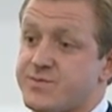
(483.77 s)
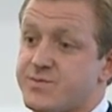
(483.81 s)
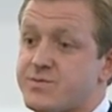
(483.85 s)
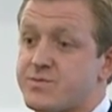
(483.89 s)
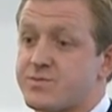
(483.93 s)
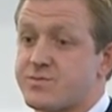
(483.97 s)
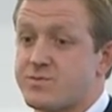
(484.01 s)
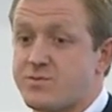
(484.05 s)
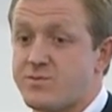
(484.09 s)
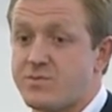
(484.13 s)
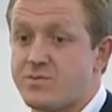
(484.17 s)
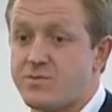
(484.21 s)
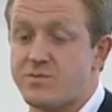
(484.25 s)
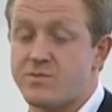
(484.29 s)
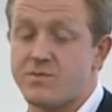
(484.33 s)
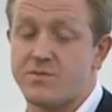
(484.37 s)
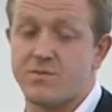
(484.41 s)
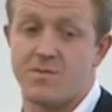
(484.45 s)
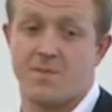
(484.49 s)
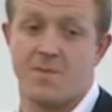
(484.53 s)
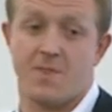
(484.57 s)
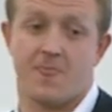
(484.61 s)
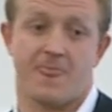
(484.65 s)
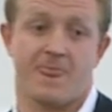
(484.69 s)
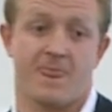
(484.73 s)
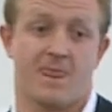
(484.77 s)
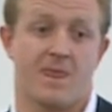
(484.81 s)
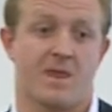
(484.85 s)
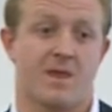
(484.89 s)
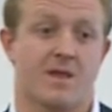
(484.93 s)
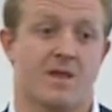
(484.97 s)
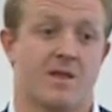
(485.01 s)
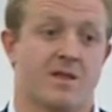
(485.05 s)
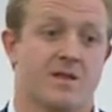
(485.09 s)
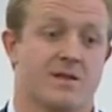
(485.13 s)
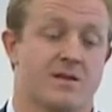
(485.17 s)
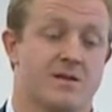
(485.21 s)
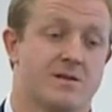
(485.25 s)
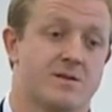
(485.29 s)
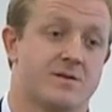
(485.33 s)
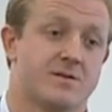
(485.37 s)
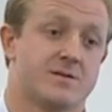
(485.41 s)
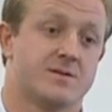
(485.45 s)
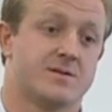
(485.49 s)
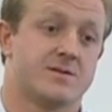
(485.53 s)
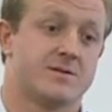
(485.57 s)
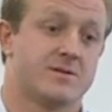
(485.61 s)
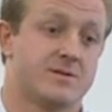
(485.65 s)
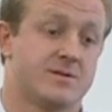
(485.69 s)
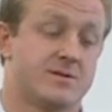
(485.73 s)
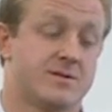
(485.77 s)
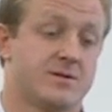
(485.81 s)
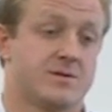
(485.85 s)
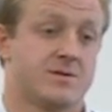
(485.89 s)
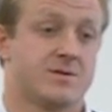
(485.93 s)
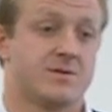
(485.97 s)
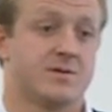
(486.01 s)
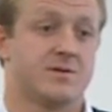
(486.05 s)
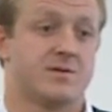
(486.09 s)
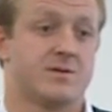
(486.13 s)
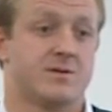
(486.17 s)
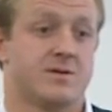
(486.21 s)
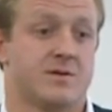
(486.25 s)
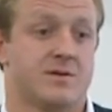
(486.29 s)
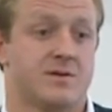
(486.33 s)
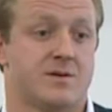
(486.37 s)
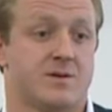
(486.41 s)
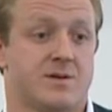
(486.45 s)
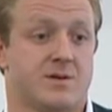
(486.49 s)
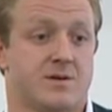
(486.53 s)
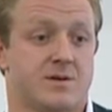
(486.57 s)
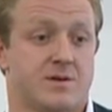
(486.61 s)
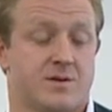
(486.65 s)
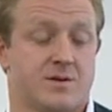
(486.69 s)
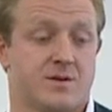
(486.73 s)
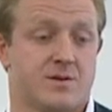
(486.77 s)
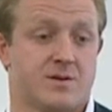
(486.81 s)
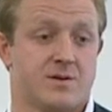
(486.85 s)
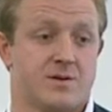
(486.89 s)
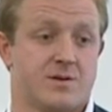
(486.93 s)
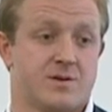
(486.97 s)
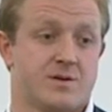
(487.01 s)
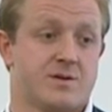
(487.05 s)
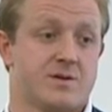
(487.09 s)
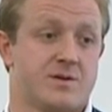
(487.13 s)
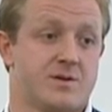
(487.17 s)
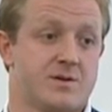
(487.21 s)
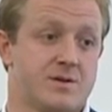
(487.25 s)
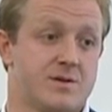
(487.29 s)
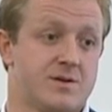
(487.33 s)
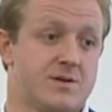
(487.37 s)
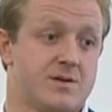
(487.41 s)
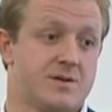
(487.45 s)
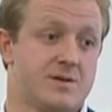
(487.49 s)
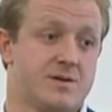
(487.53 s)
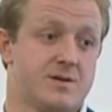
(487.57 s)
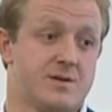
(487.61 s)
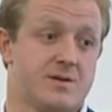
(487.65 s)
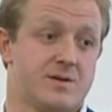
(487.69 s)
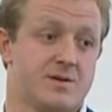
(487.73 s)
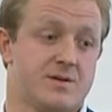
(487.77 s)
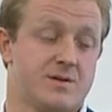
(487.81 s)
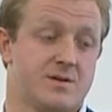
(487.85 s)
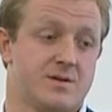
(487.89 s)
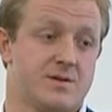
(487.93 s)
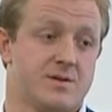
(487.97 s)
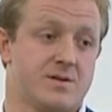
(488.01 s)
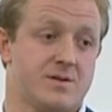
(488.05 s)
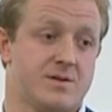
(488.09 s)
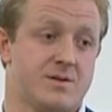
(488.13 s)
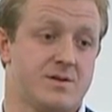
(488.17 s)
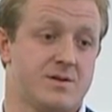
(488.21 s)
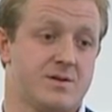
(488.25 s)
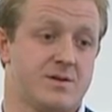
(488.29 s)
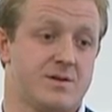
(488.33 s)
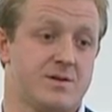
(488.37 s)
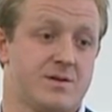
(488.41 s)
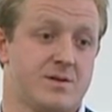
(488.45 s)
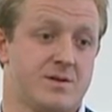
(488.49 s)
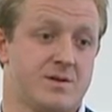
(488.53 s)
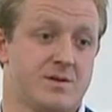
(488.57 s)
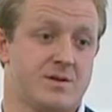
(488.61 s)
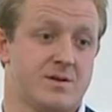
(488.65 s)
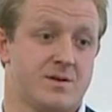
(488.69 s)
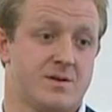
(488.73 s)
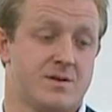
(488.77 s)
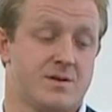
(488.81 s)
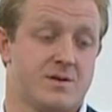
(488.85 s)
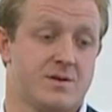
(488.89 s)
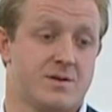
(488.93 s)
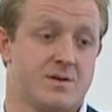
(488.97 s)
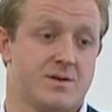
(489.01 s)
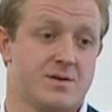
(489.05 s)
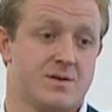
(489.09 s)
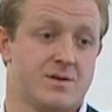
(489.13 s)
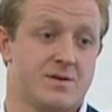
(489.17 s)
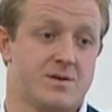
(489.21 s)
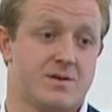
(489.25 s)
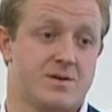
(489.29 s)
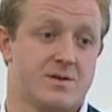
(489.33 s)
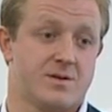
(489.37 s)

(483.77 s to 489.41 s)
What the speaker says: Nothing is said.